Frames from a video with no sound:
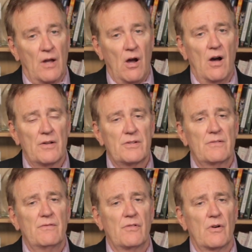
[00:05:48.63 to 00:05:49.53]

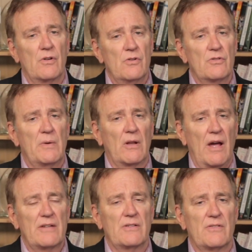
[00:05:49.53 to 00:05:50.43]
cost for a Newsweek
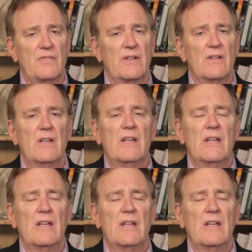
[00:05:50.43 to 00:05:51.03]
license fee